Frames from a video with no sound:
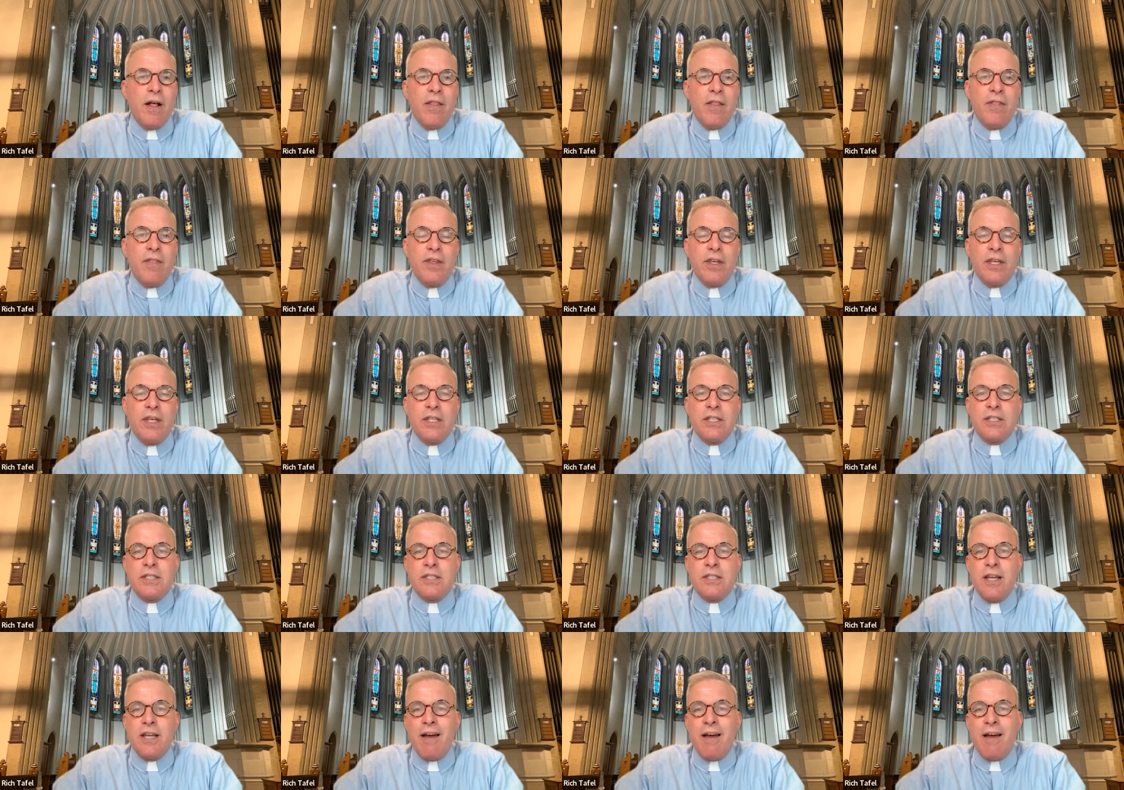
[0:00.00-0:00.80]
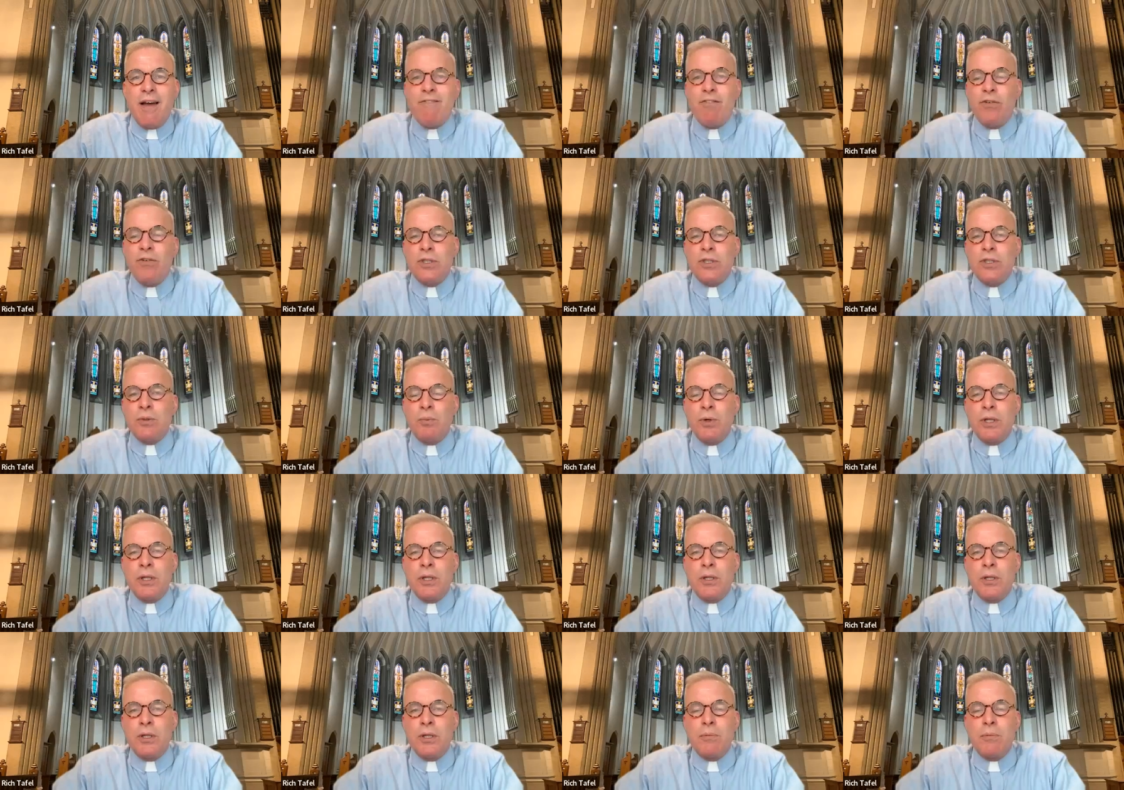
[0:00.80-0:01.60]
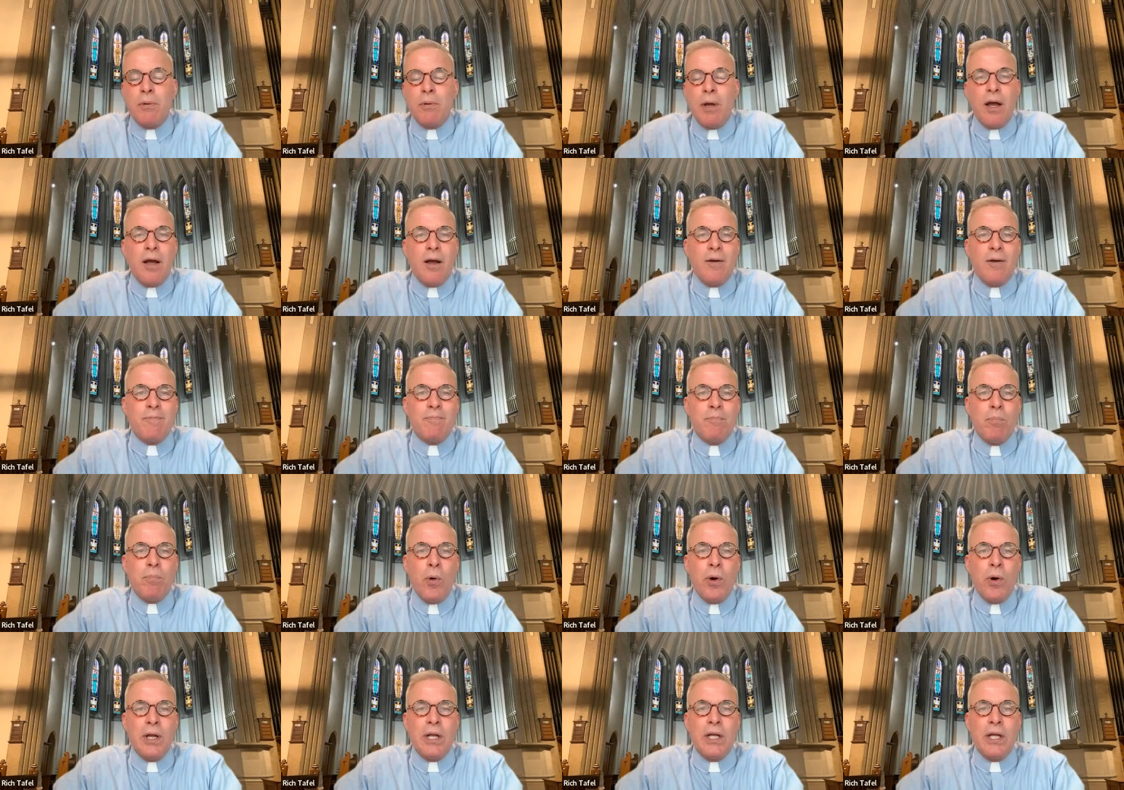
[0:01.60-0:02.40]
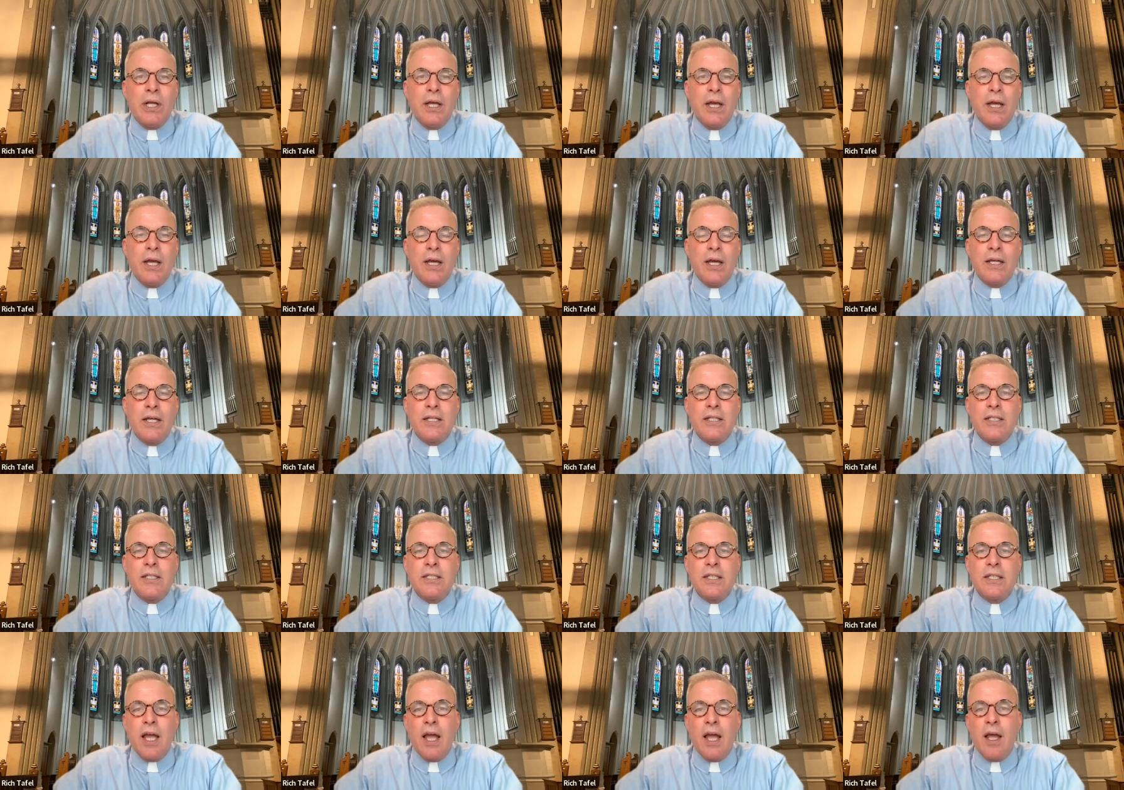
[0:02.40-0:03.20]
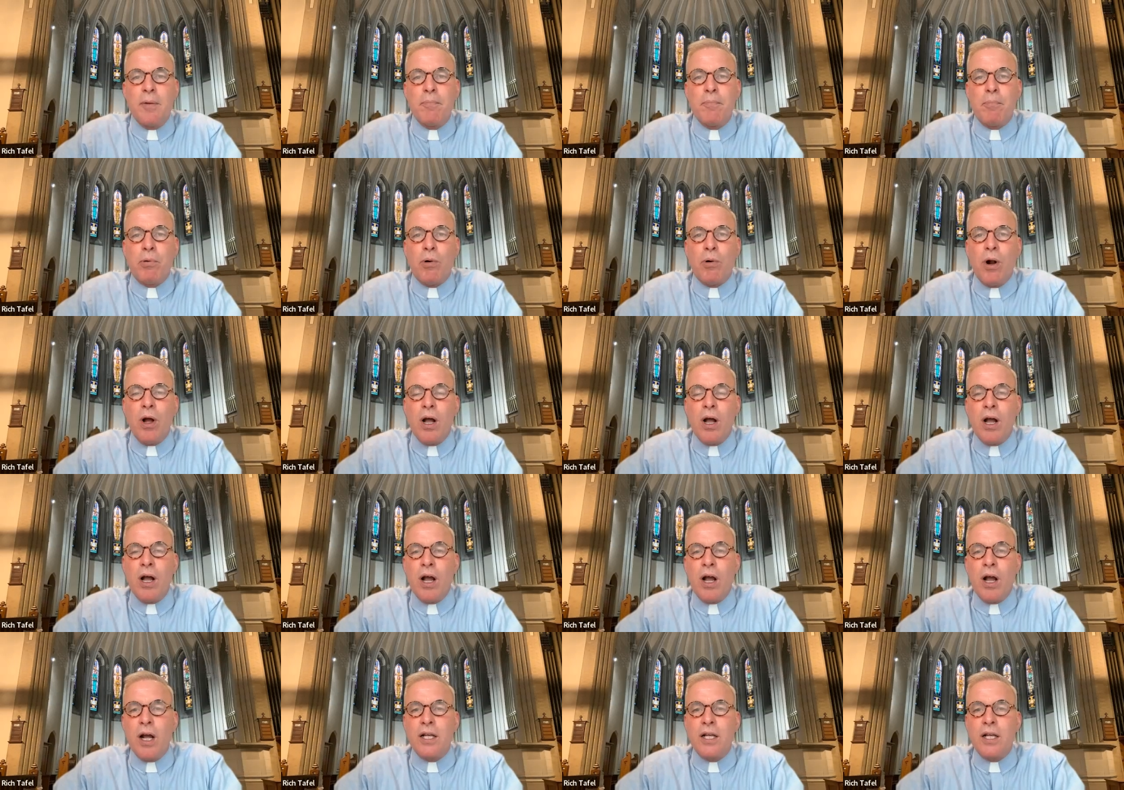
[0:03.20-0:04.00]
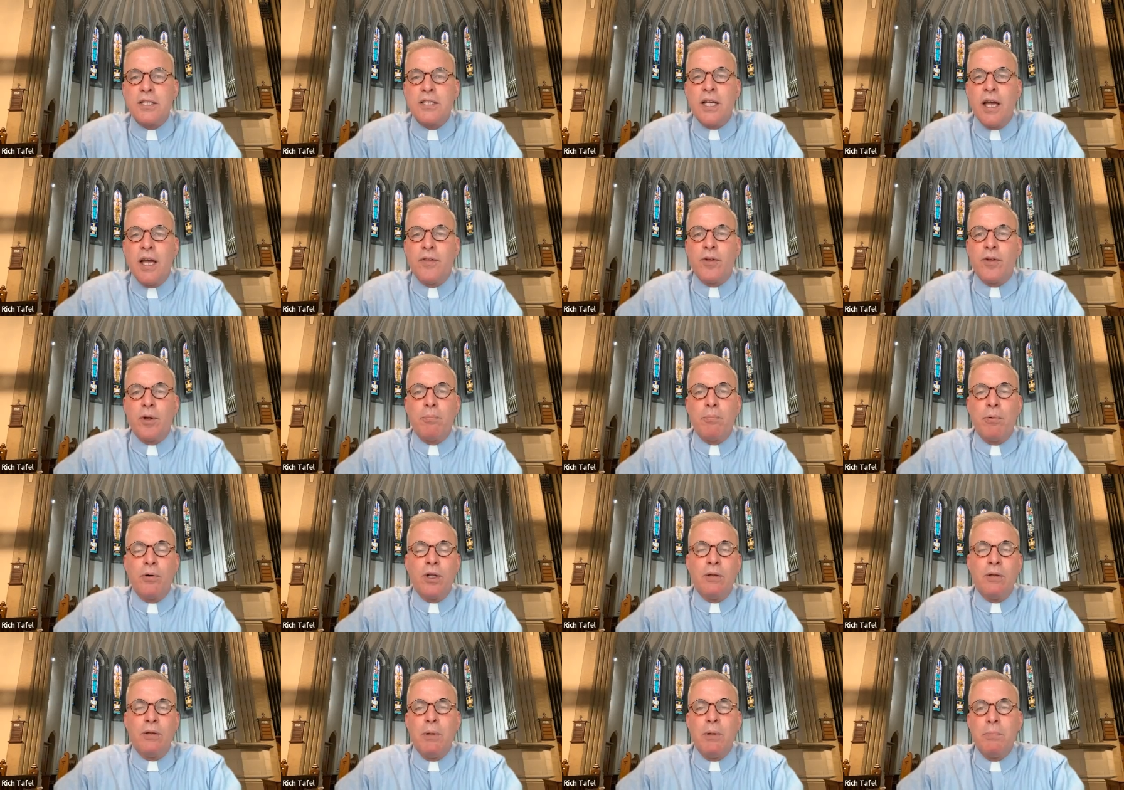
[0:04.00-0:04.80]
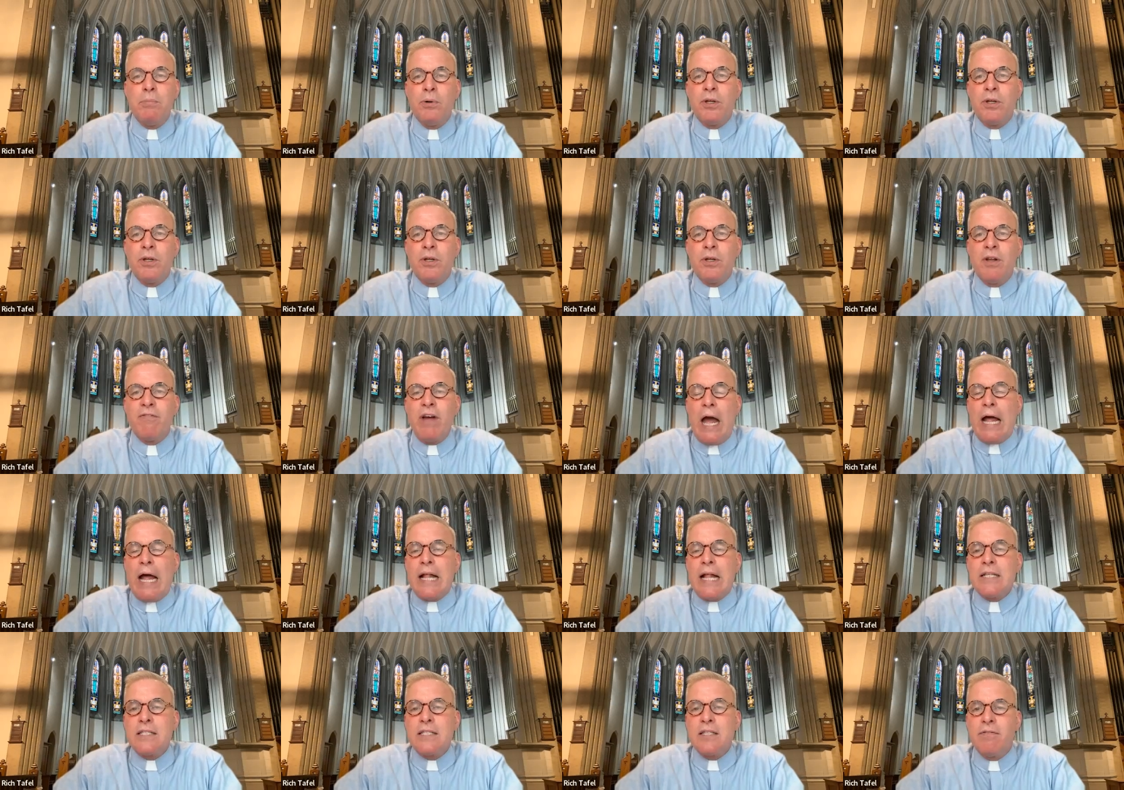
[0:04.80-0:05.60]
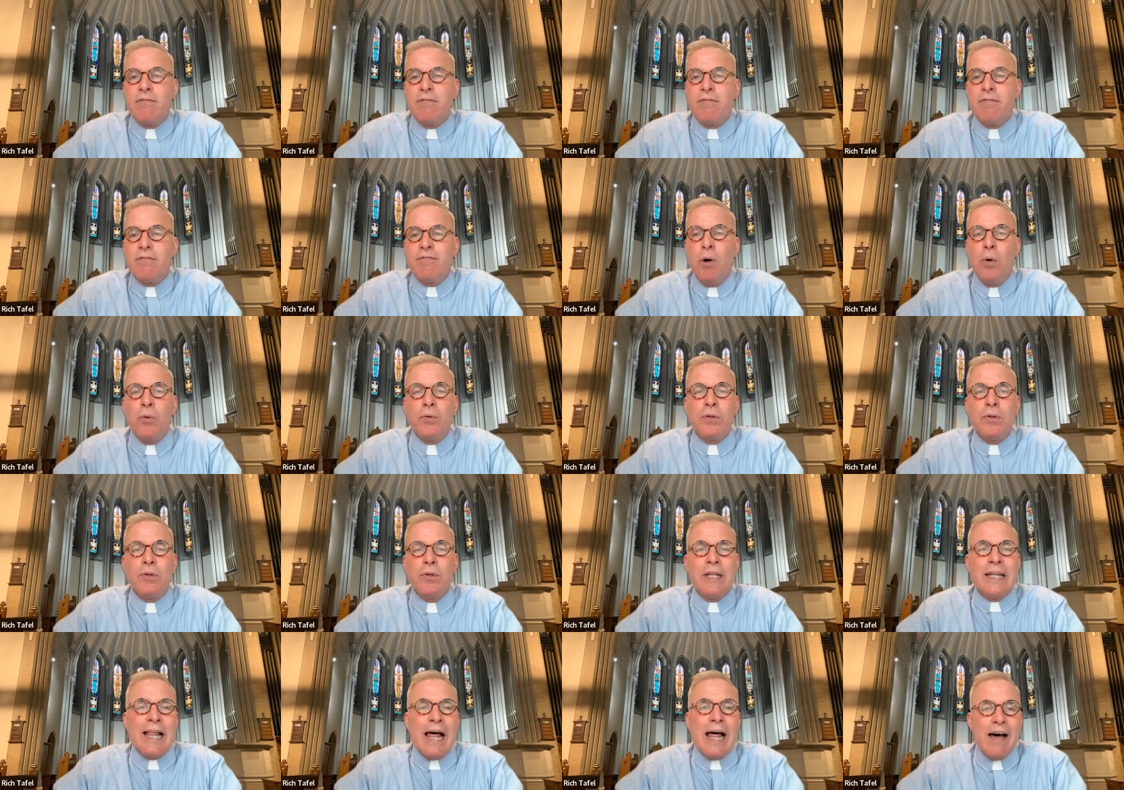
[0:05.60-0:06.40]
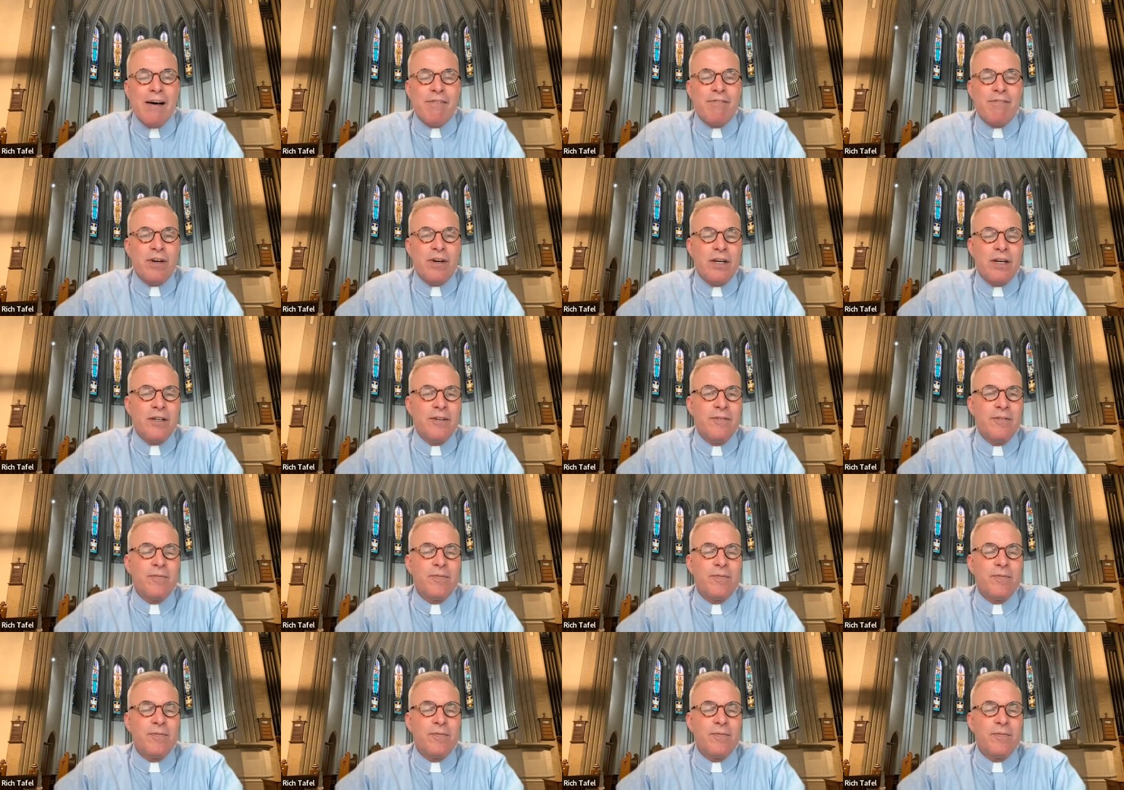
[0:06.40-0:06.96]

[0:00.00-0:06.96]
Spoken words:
these devils with pointy heads and prongs, and they're putting people into vats of molten lava.